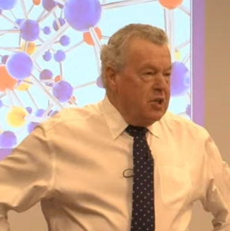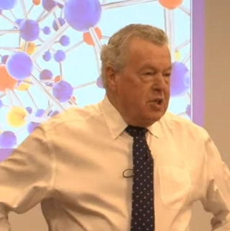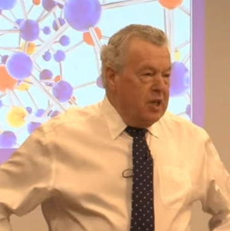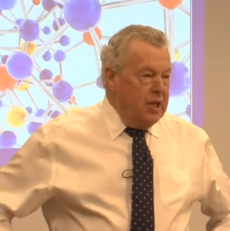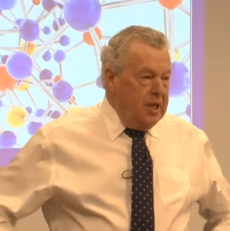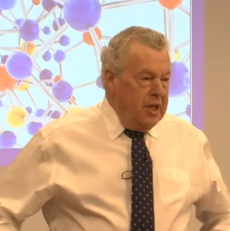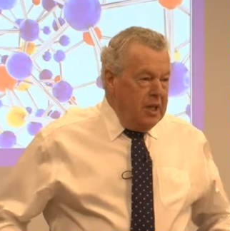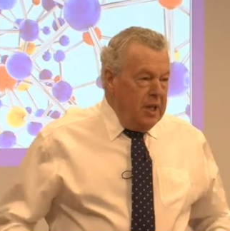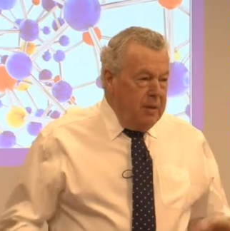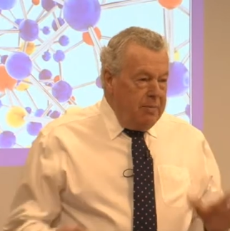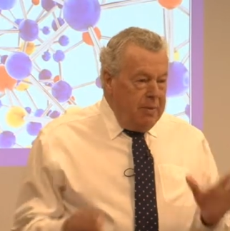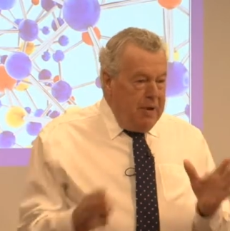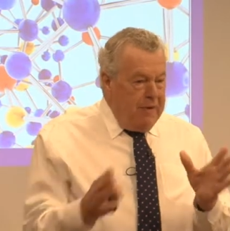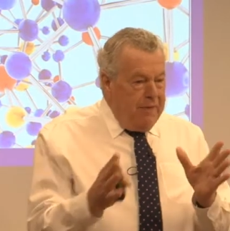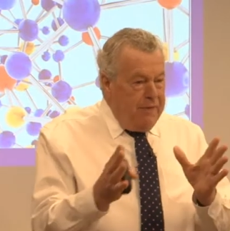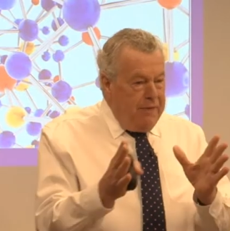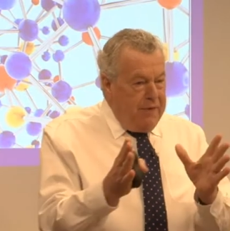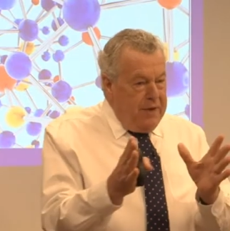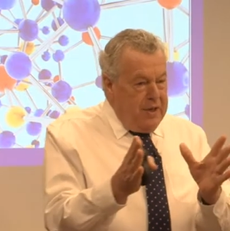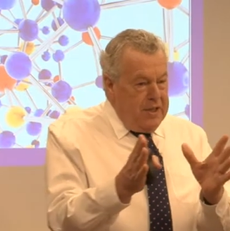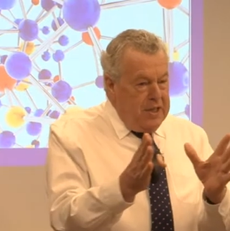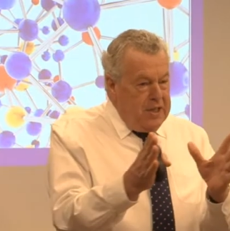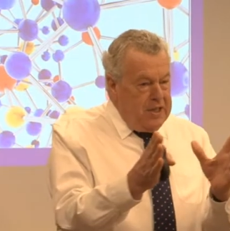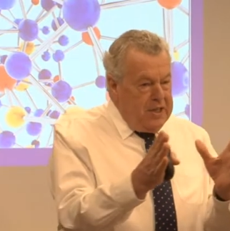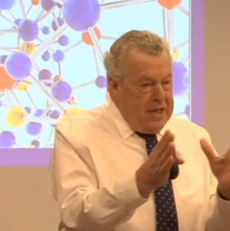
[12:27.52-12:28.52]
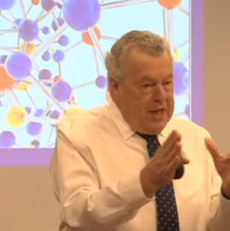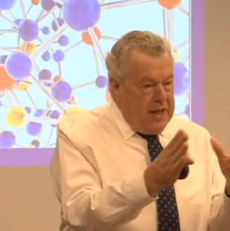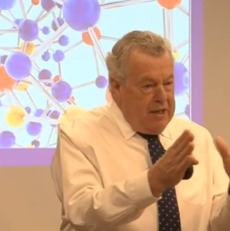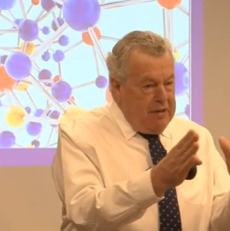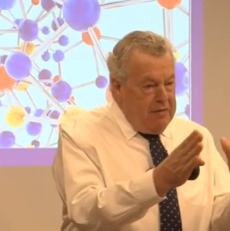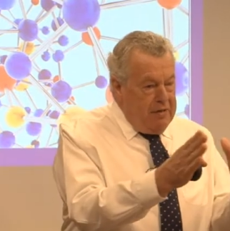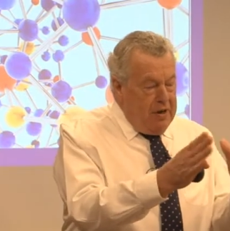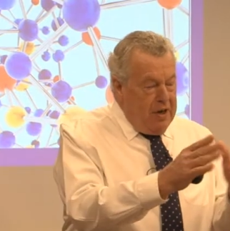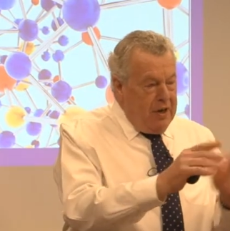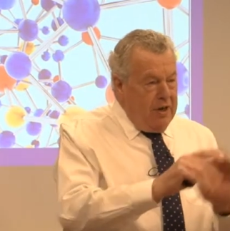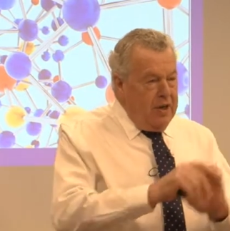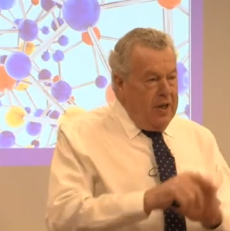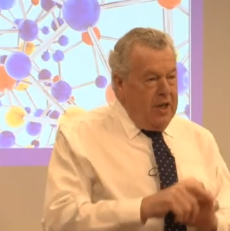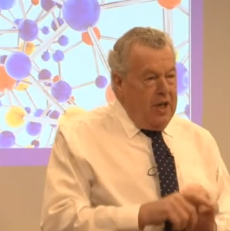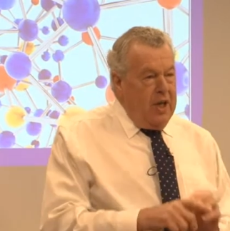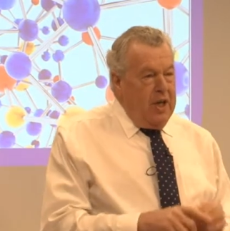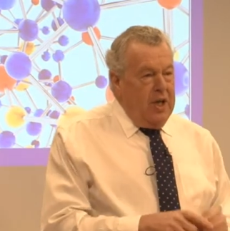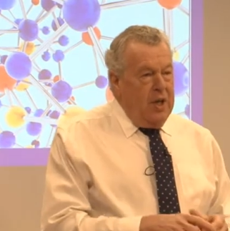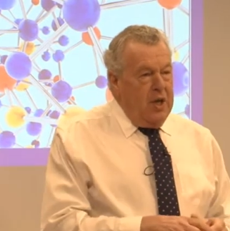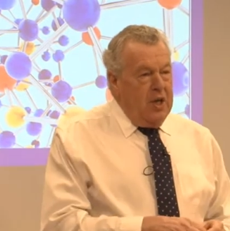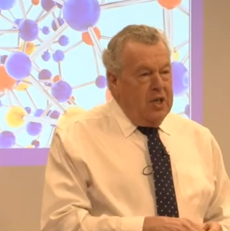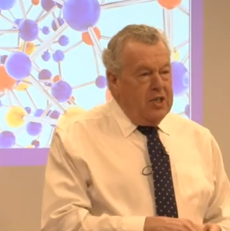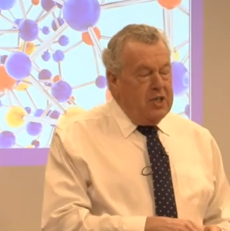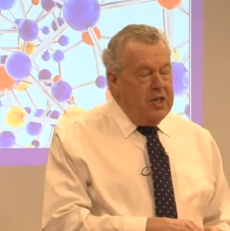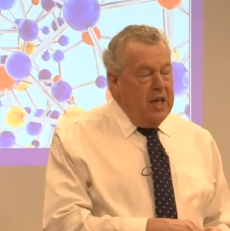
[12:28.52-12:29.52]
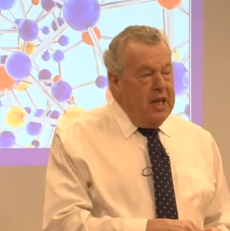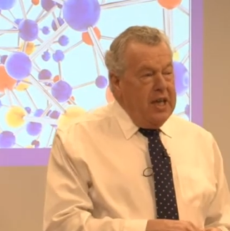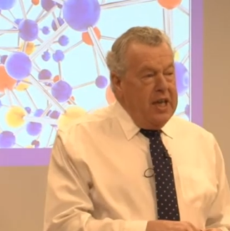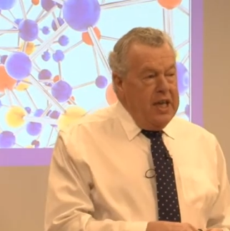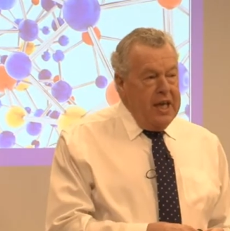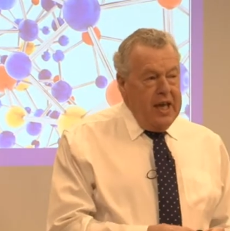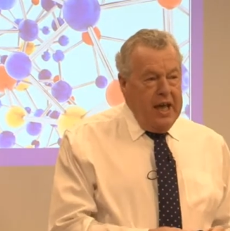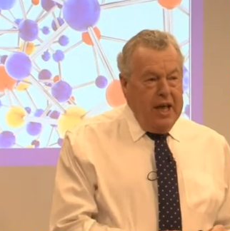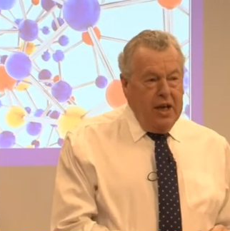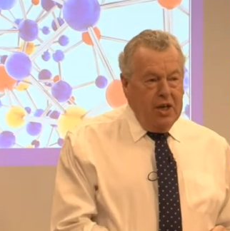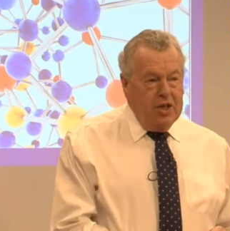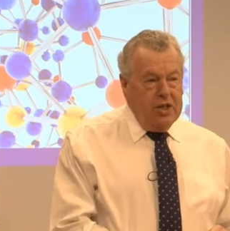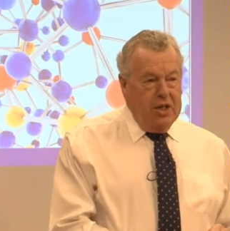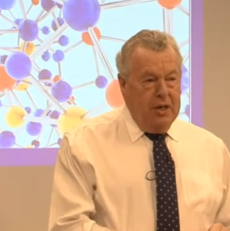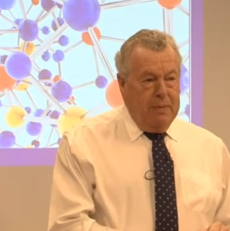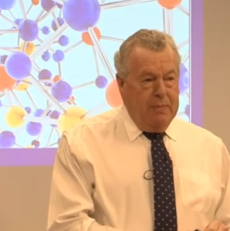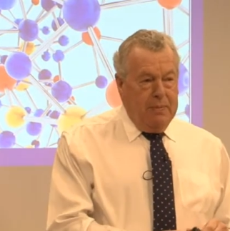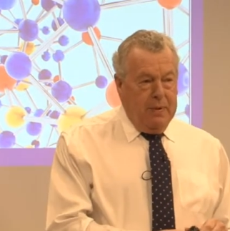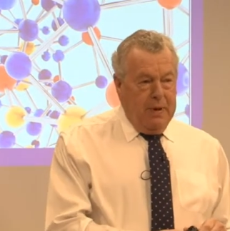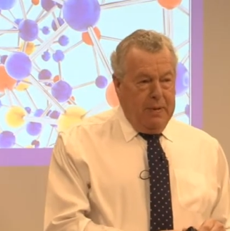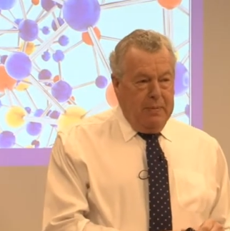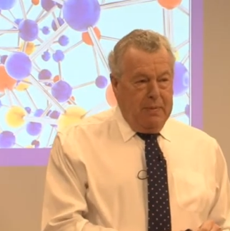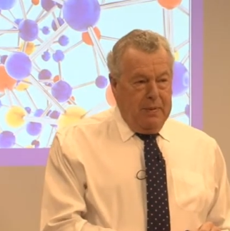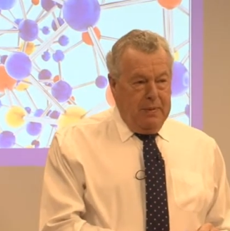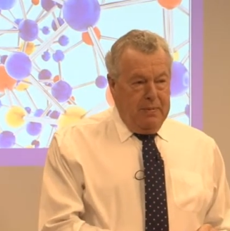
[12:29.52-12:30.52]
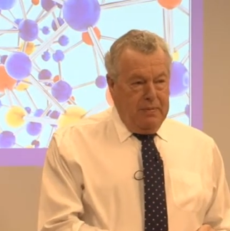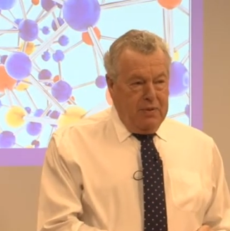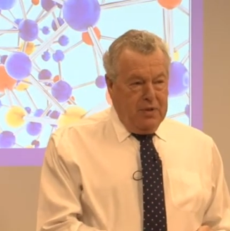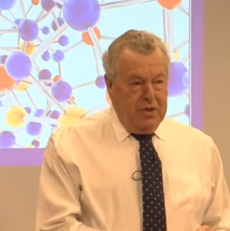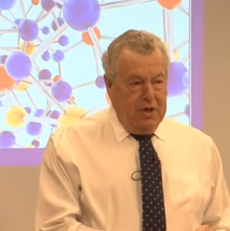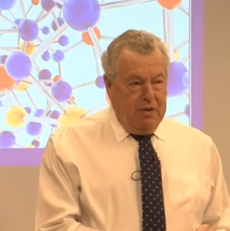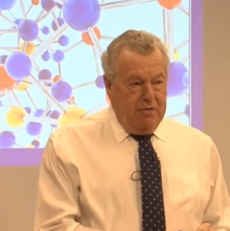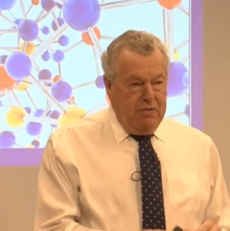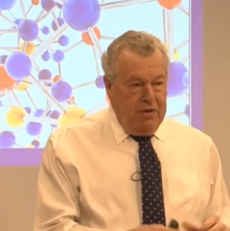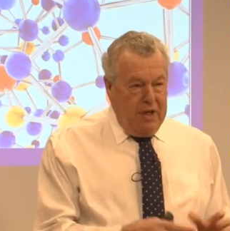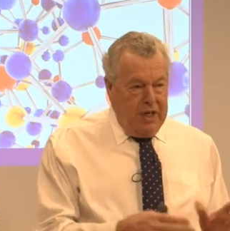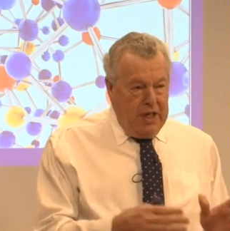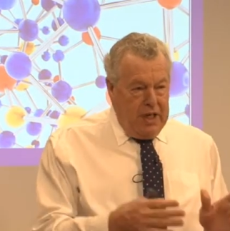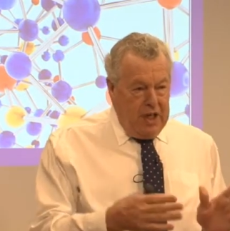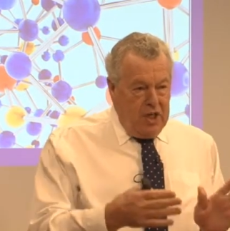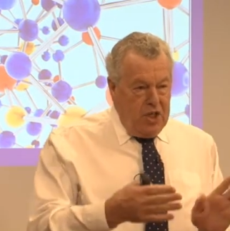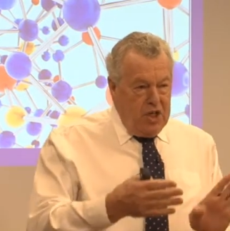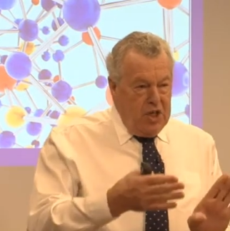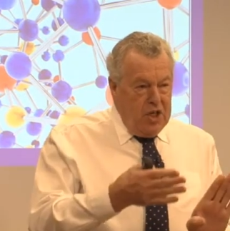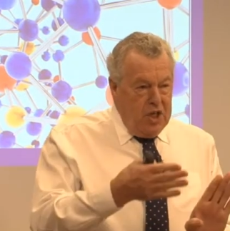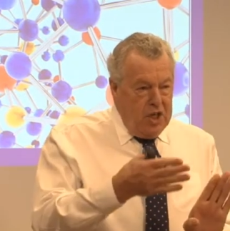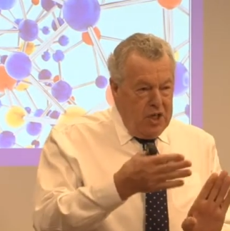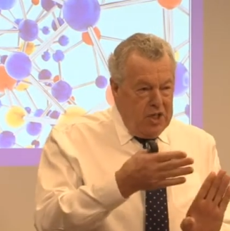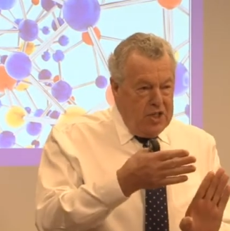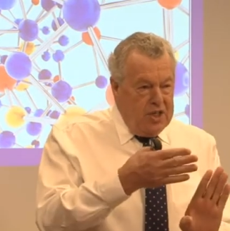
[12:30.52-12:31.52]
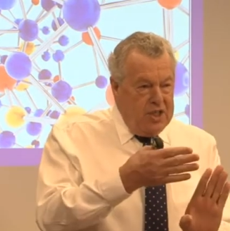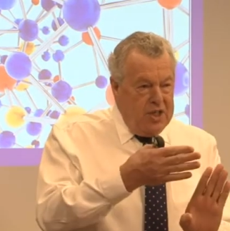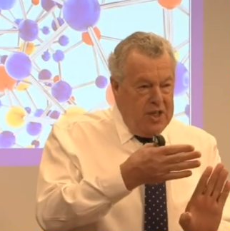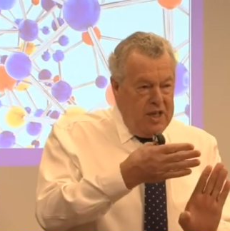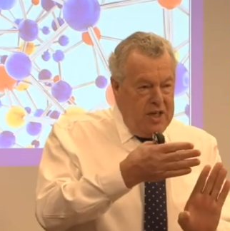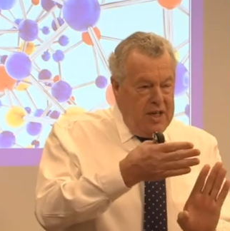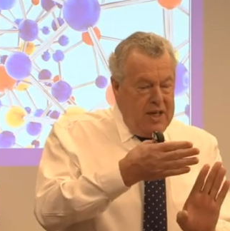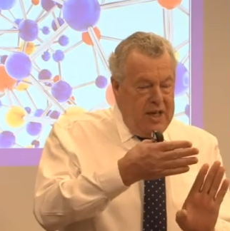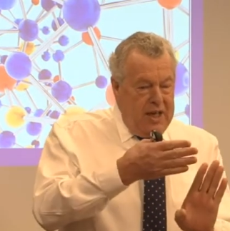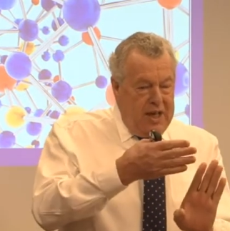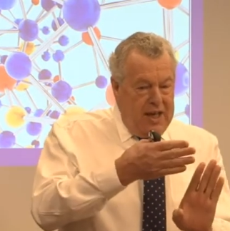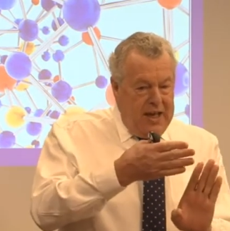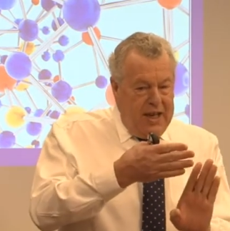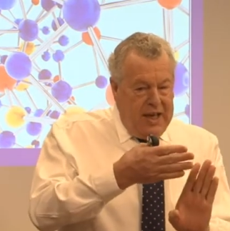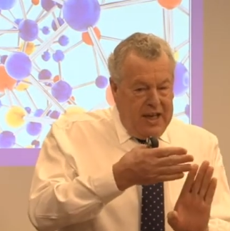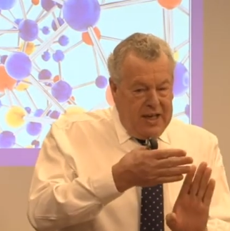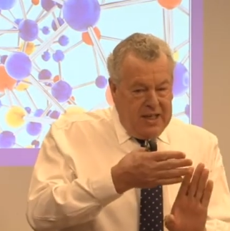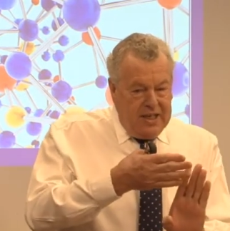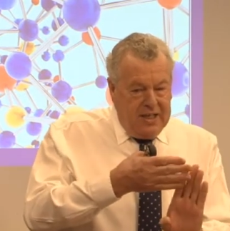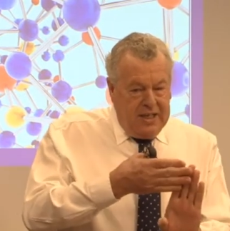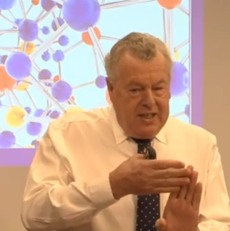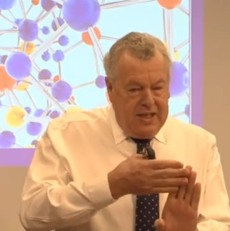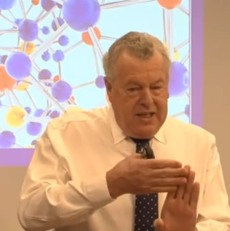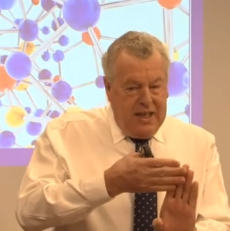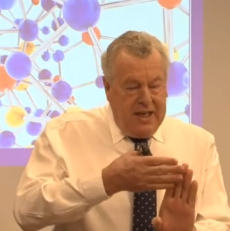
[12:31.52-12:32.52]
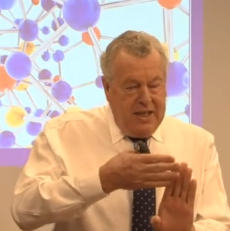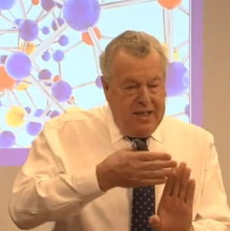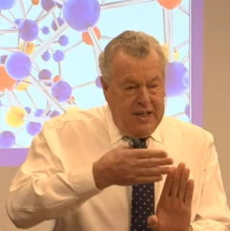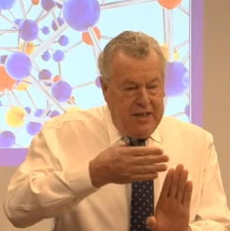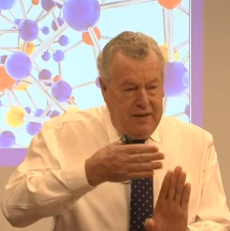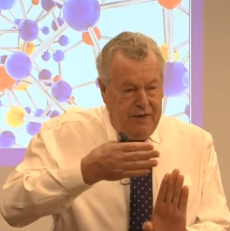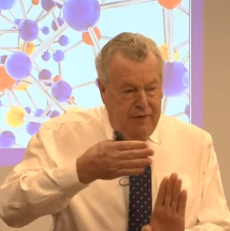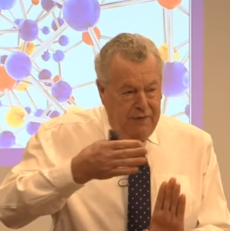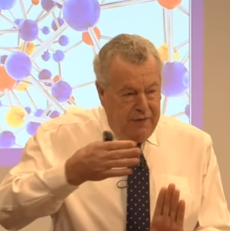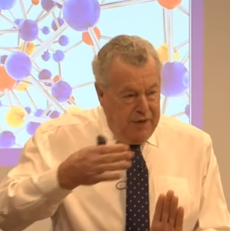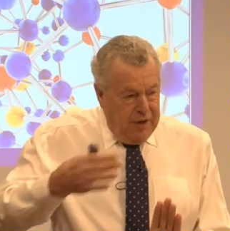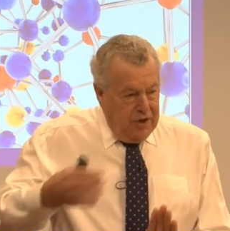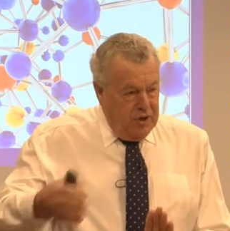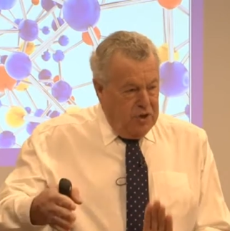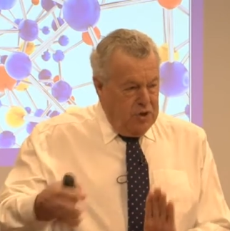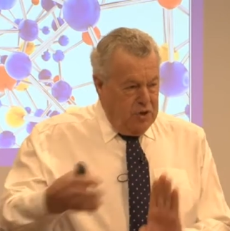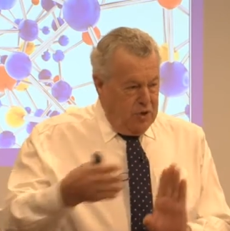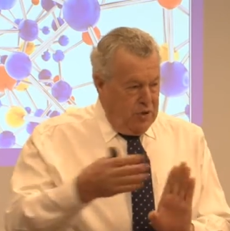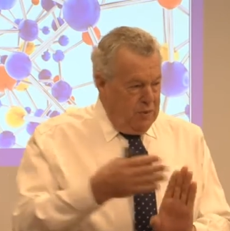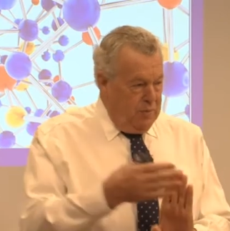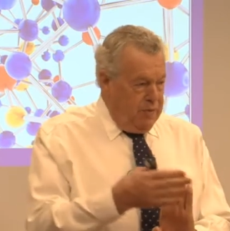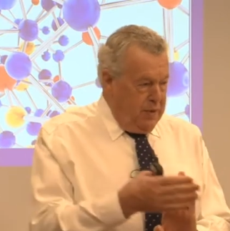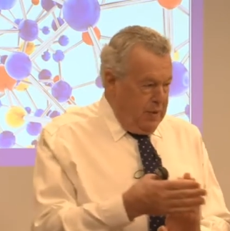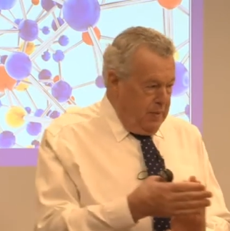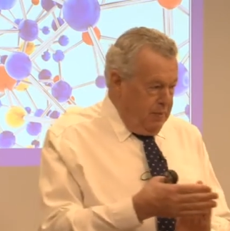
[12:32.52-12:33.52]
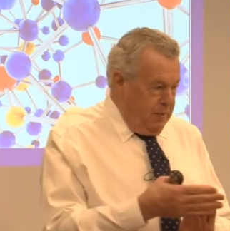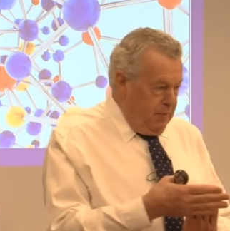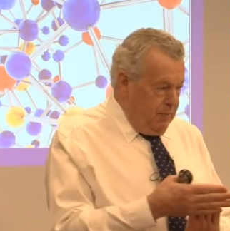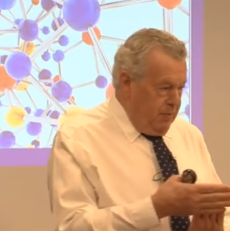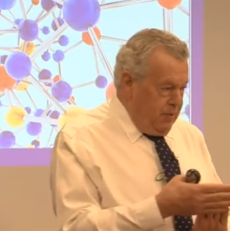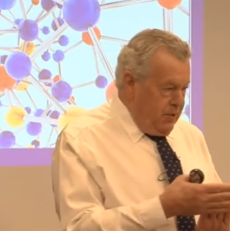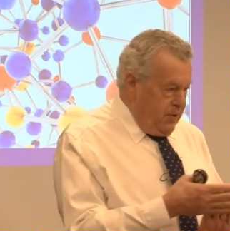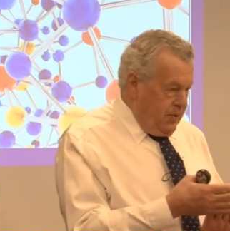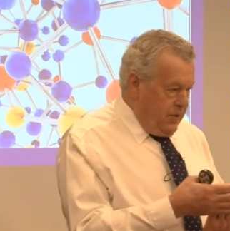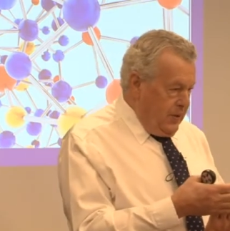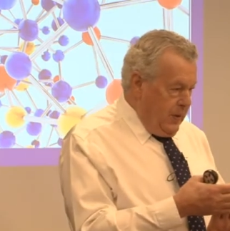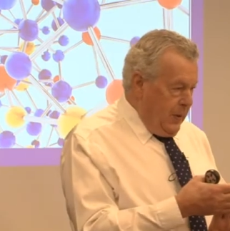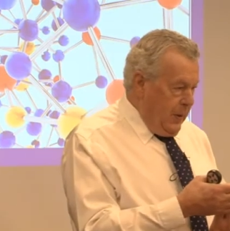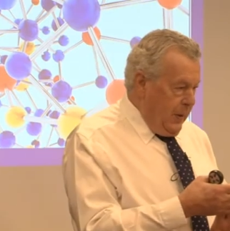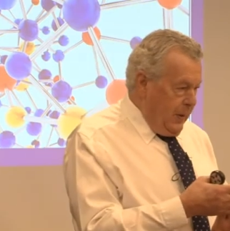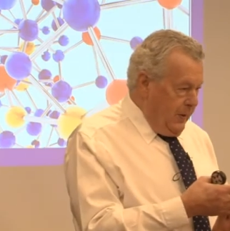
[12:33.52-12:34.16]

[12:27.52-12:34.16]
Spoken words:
are a little bit further down the road. Psychiatric problems are really just extended functional problems.